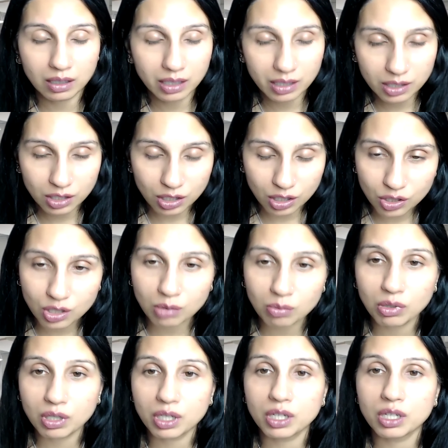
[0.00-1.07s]
is
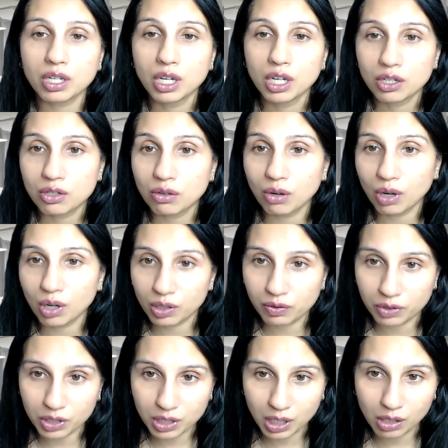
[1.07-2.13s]
distributed to all
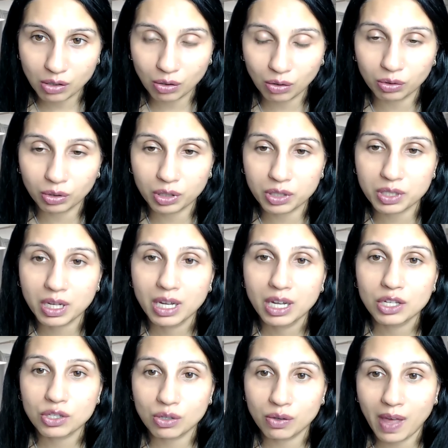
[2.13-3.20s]
your stakeholders
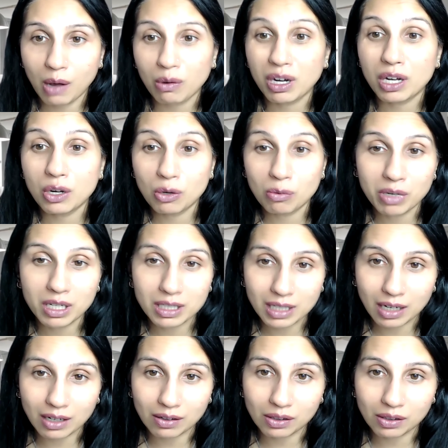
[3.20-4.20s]
so that way nobody's out